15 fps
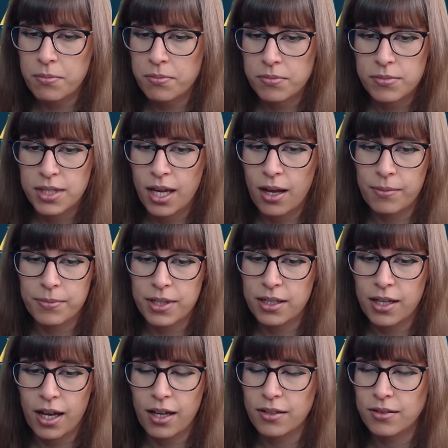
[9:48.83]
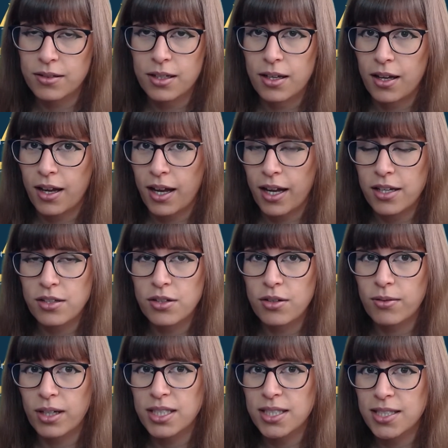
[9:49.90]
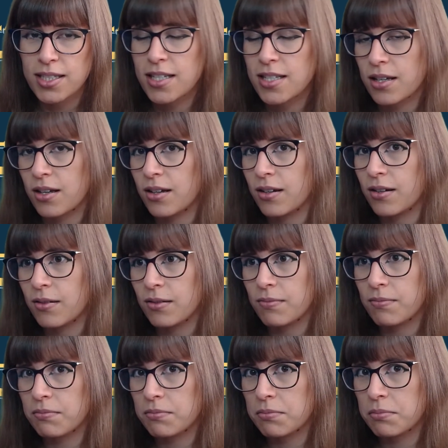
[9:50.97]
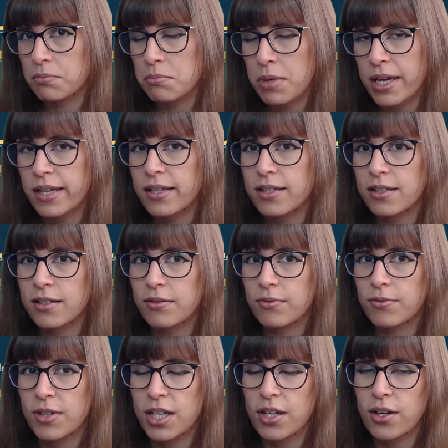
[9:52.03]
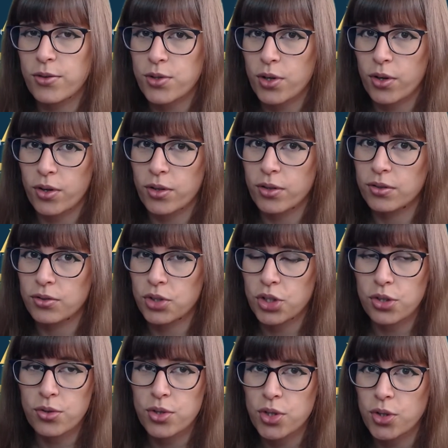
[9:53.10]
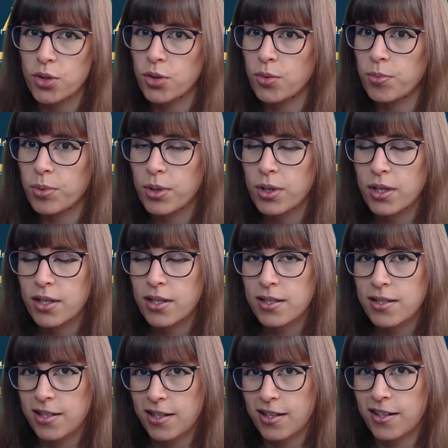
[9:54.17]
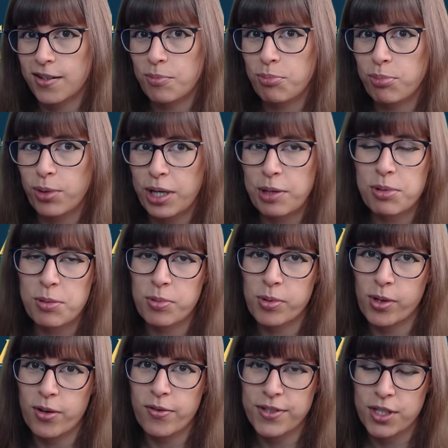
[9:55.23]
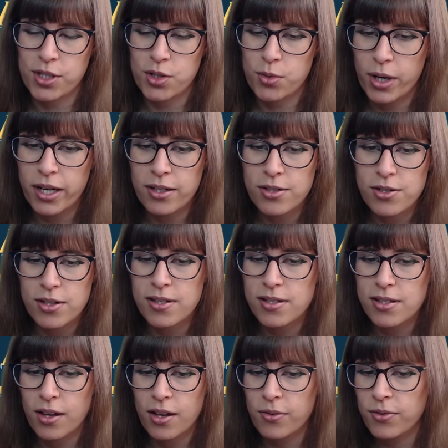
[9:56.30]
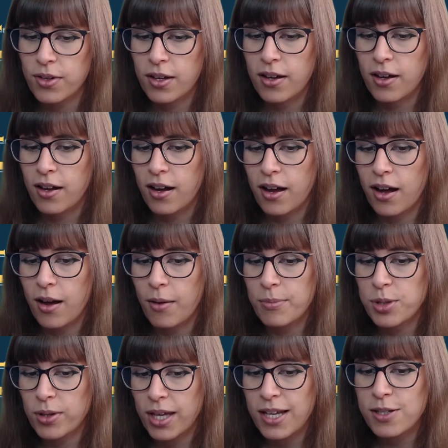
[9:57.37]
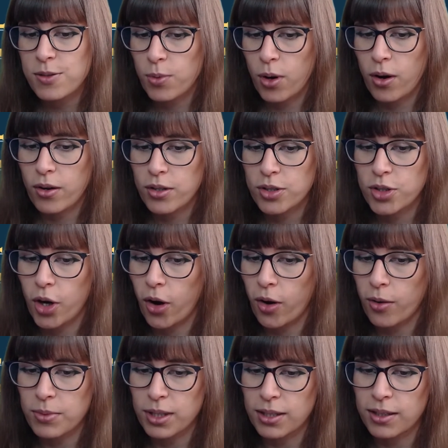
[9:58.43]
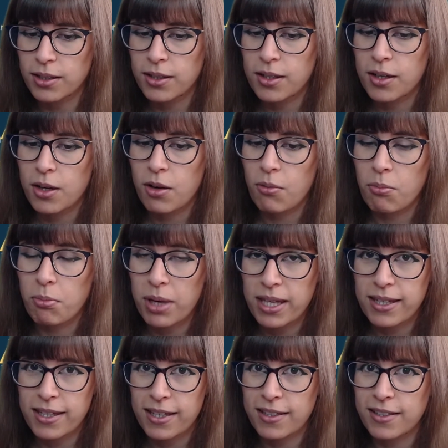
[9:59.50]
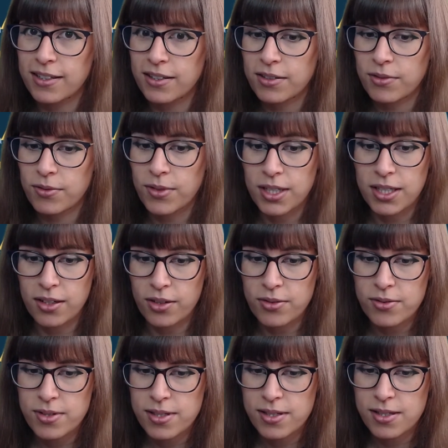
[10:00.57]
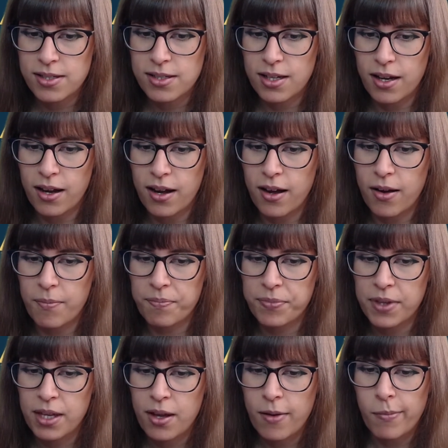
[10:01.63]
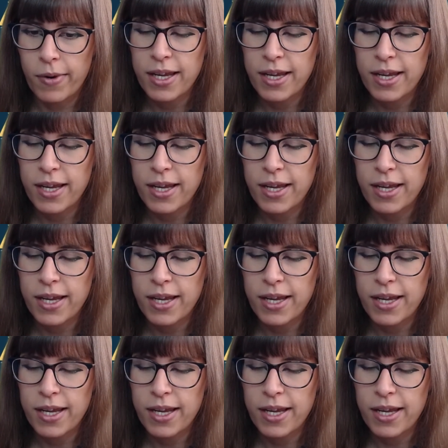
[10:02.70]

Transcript: Yeah, again, I knew I needed to make videos on YouTube to bring people over to Twitch and stuff. So that's what got me making videos. My